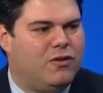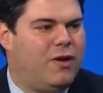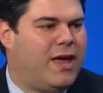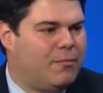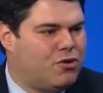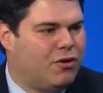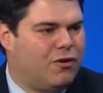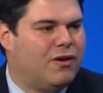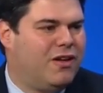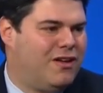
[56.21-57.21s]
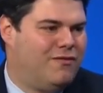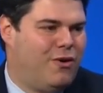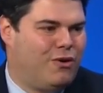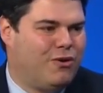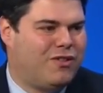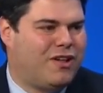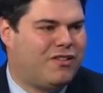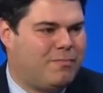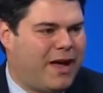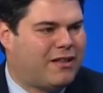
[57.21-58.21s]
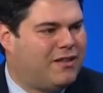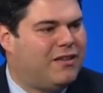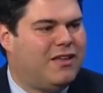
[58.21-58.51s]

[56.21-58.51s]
New Hampshire voters expect